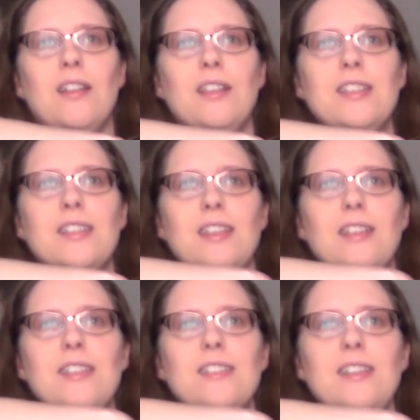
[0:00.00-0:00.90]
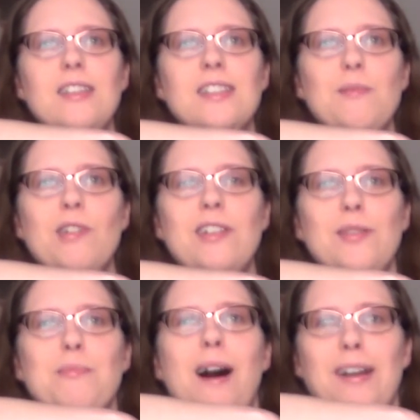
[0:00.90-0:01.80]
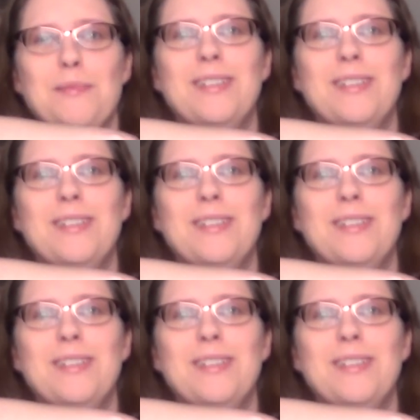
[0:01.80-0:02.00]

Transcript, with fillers: Let's see. Let's dig somewhere near the bottom.